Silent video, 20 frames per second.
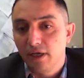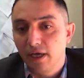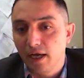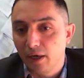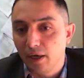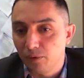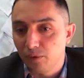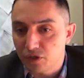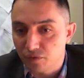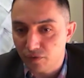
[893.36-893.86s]

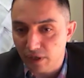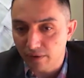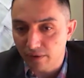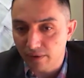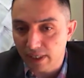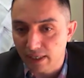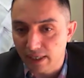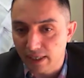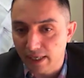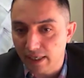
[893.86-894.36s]
I was
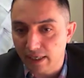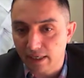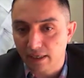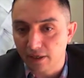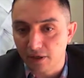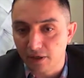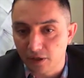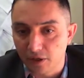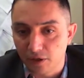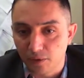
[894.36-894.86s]
very
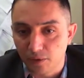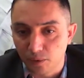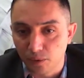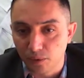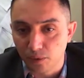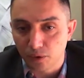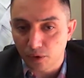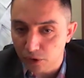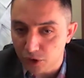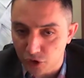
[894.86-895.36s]

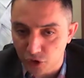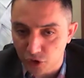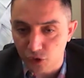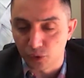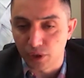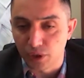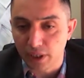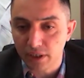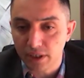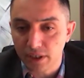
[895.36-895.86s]
good
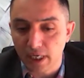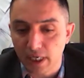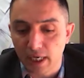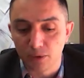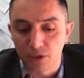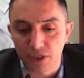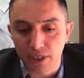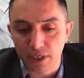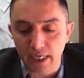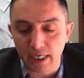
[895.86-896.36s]
student, I
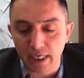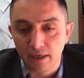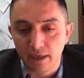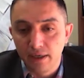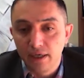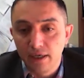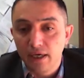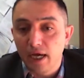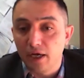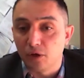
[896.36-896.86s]
would say,
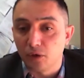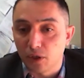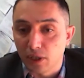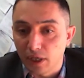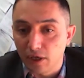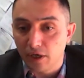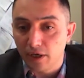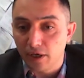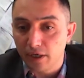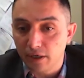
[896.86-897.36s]
a good
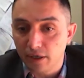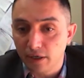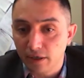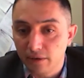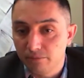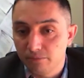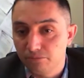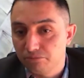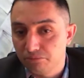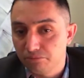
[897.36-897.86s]
learner.
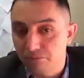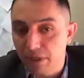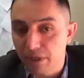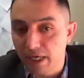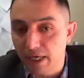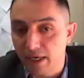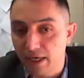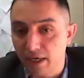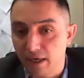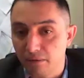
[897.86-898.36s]

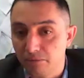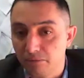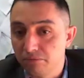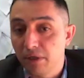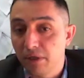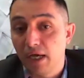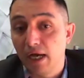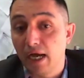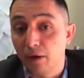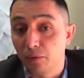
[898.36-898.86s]

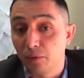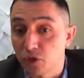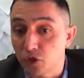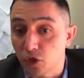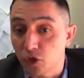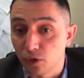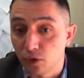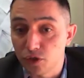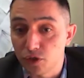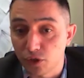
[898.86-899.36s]
I was
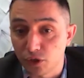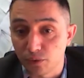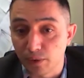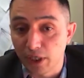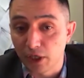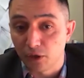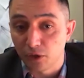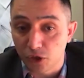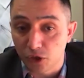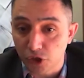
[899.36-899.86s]
also
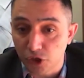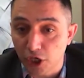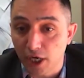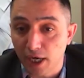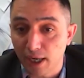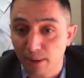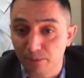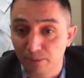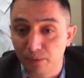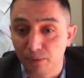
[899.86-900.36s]
doing good
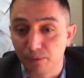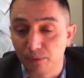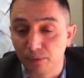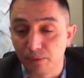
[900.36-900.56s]
job